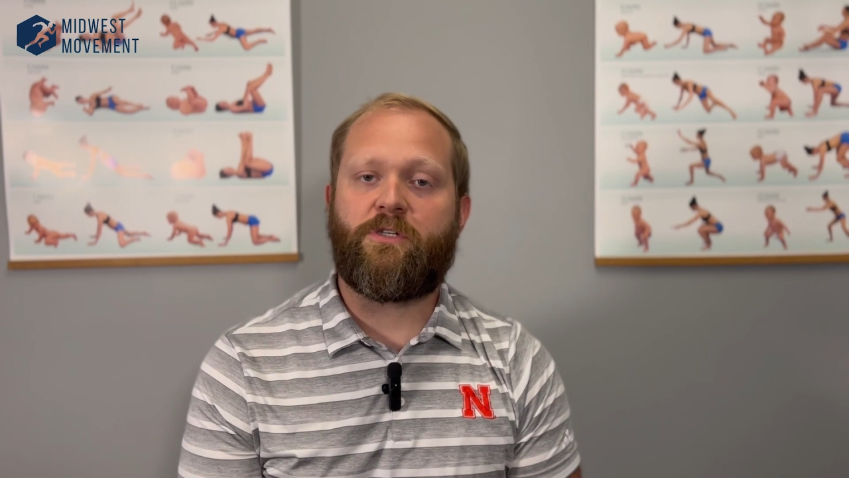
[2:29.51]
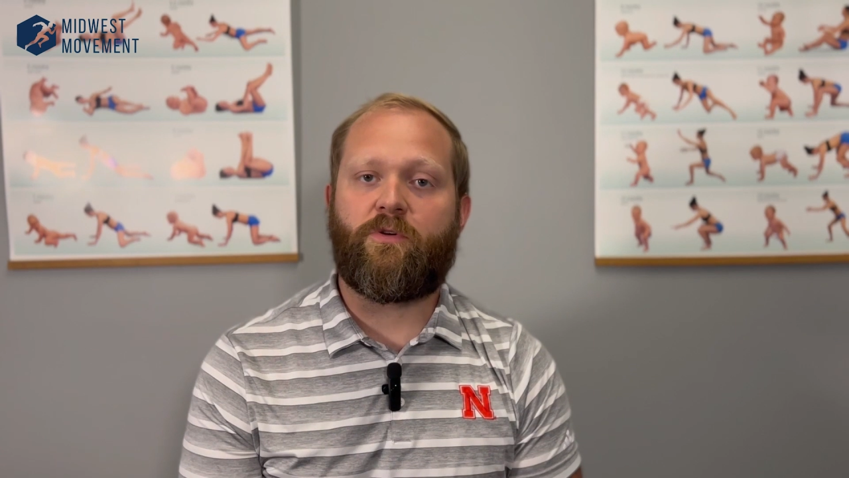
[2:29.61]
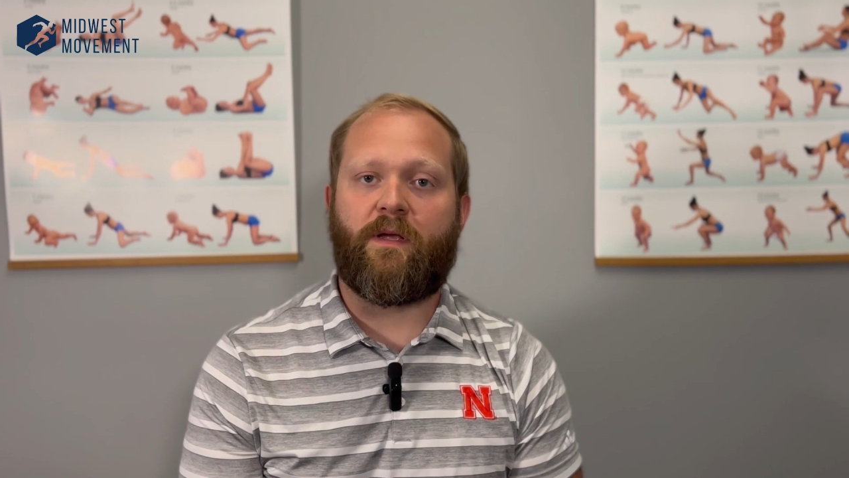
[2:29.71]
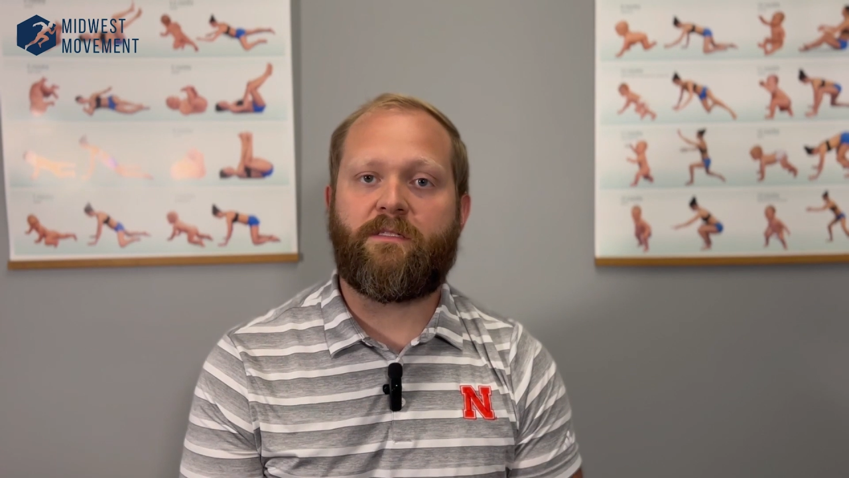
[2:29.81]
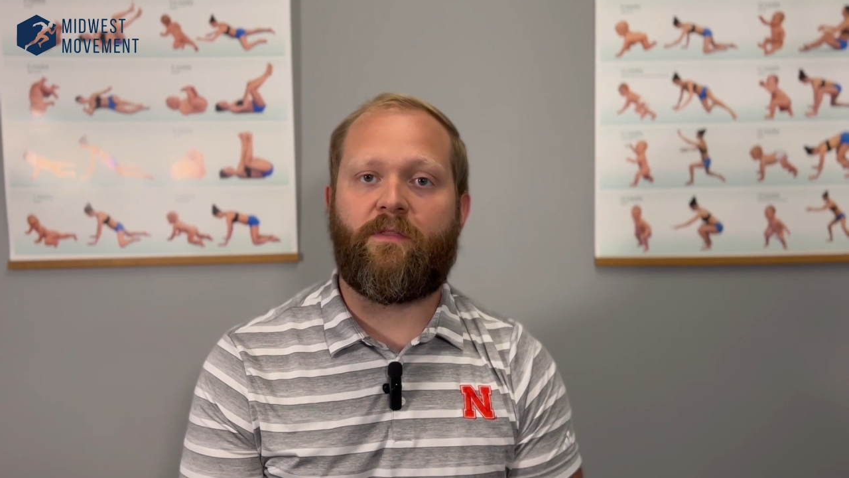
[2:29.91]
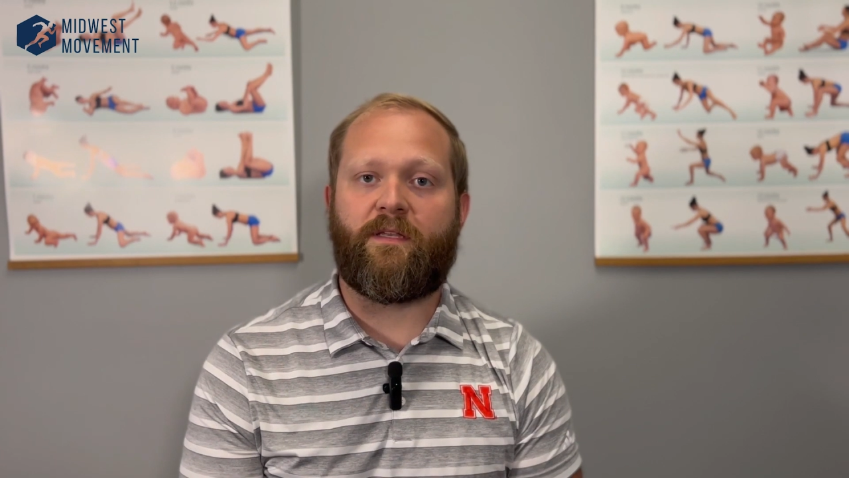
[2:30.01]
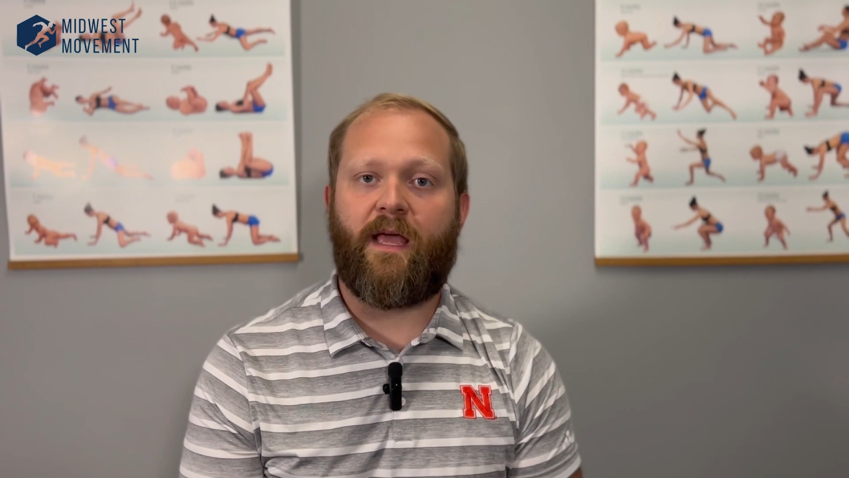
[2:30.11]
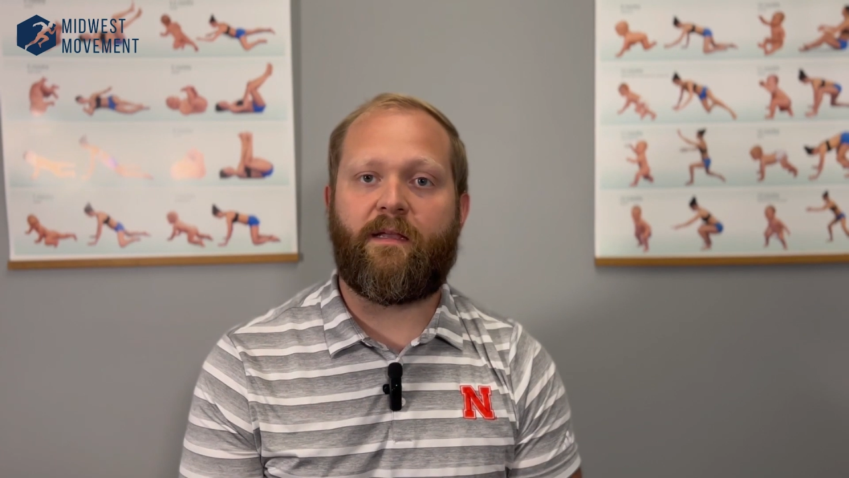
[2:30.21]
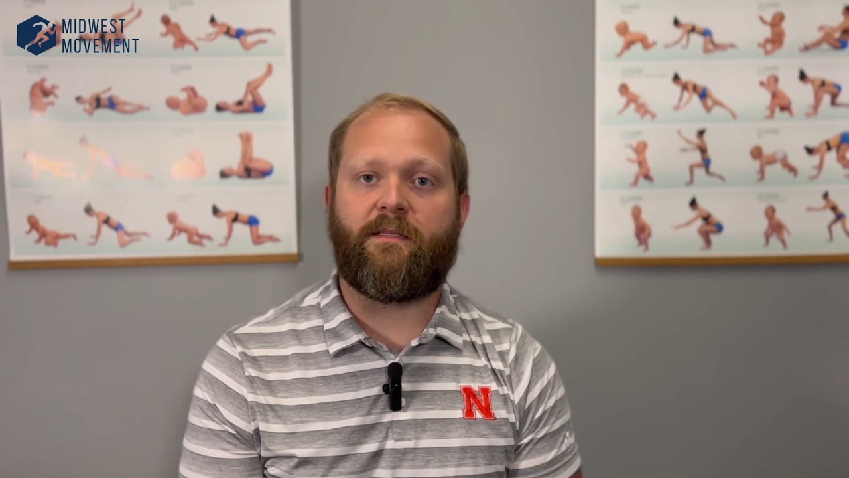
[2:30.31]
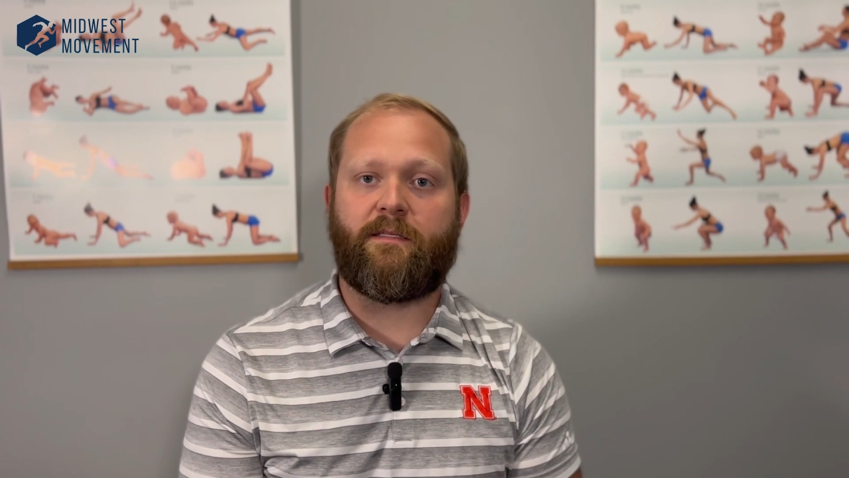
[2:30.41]
stress on the
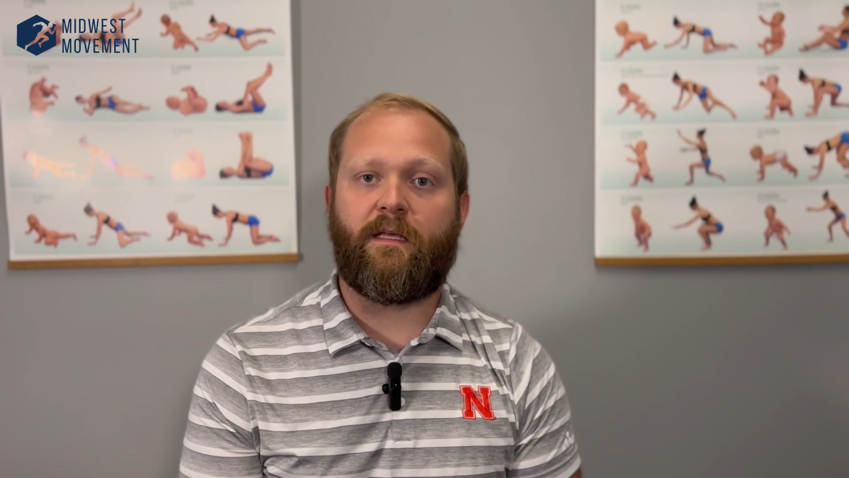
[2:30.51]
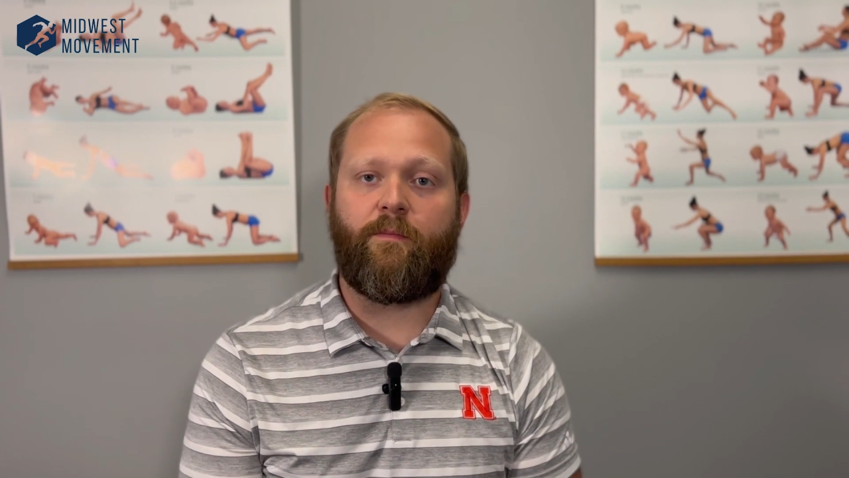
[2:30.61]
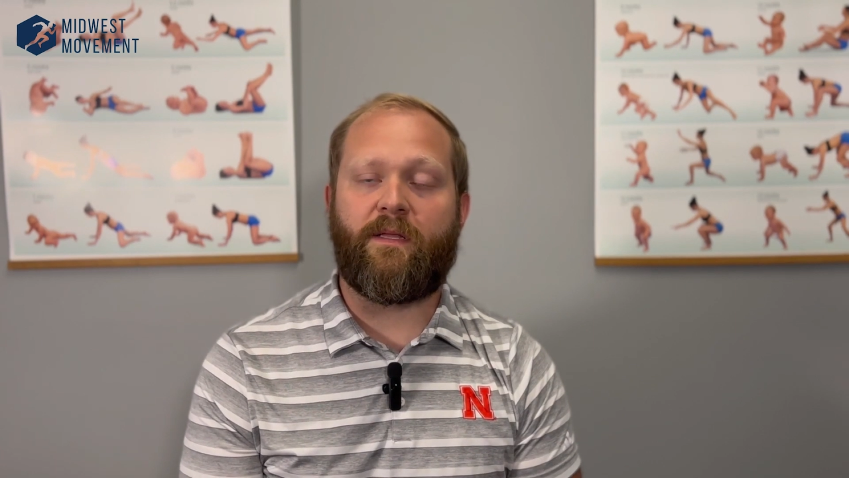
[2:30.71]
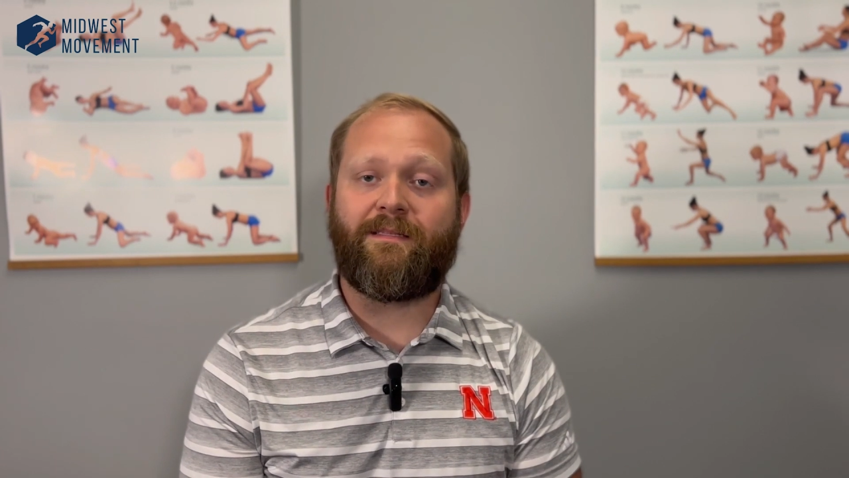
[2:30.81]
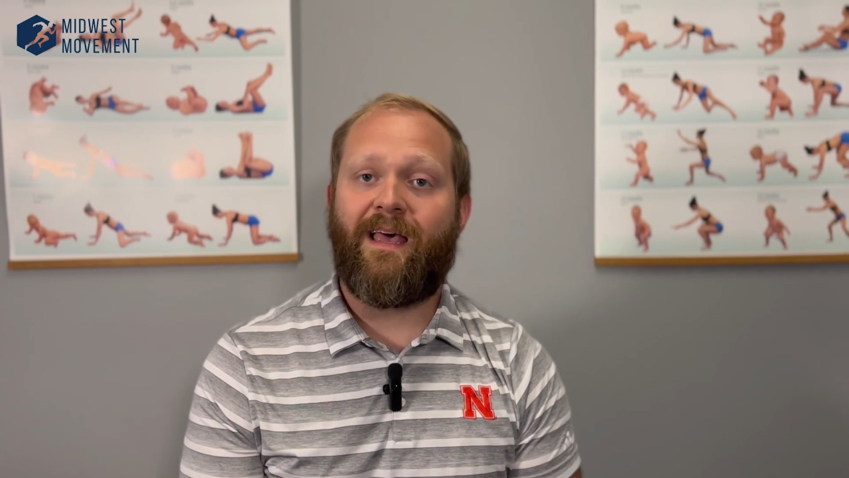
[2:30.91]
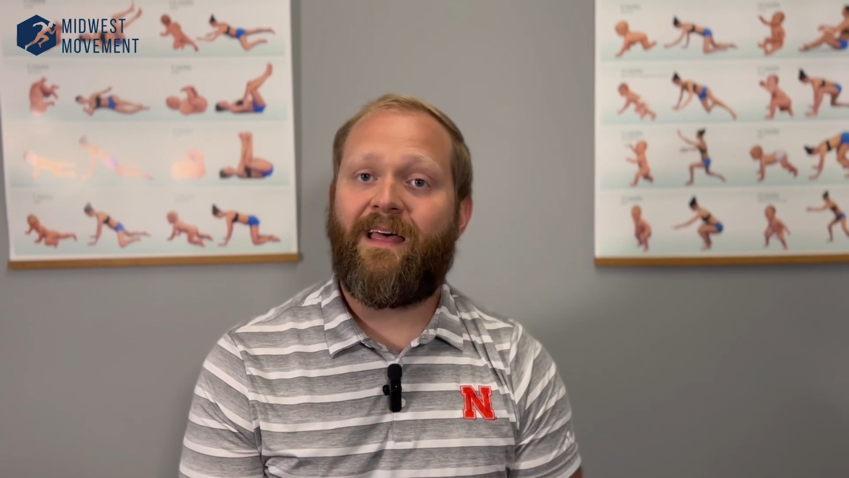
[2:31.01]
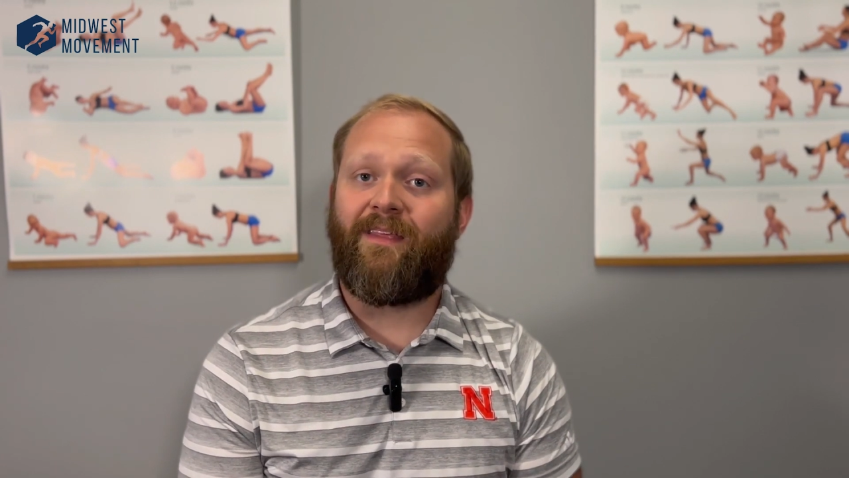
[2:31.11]
tendons and ligaments.